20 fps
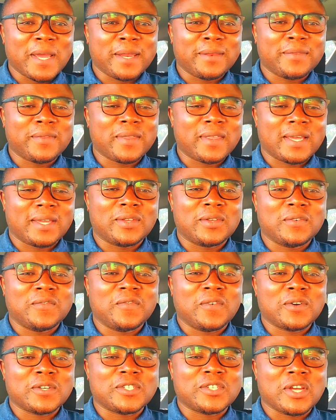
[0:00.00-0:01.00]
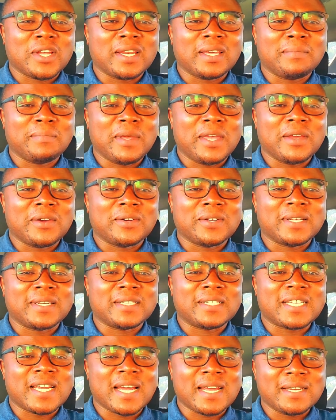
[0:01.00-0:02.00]
thank you for joining me on the
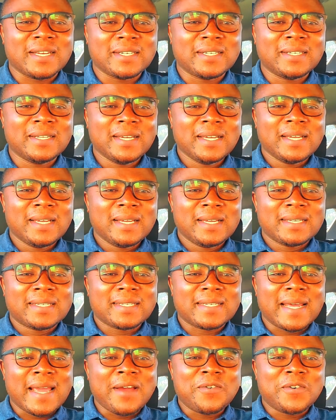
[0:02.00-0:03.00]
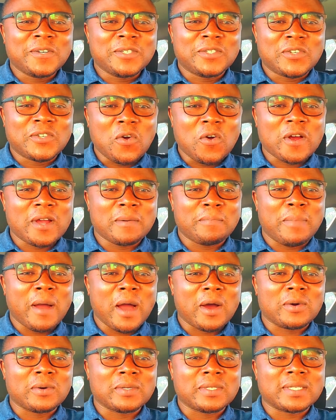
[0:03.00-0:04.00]
channel. Today I want to talk
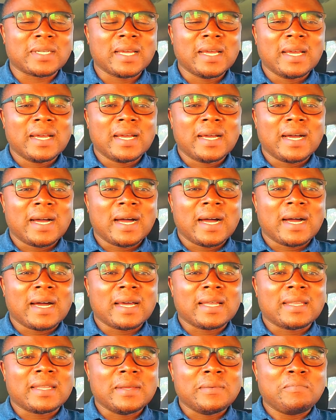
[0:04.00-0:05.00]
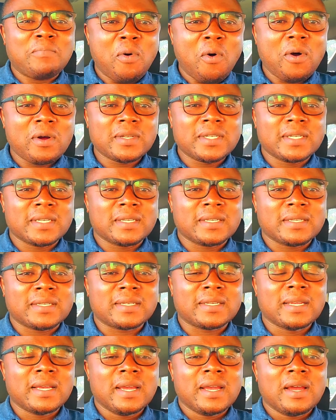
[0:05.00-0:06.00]
about the
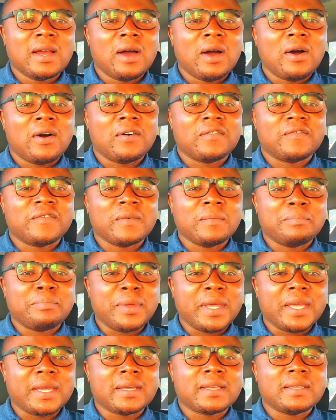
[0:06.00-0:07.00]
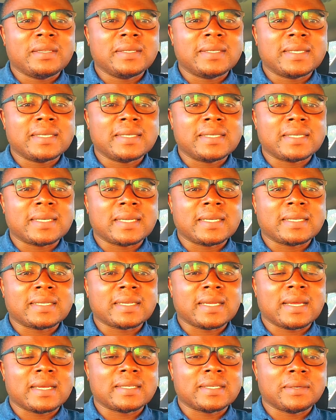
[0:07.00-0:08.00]
importance of being consistent
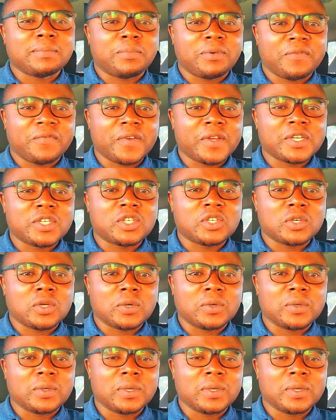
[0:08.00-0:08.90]
as a professional.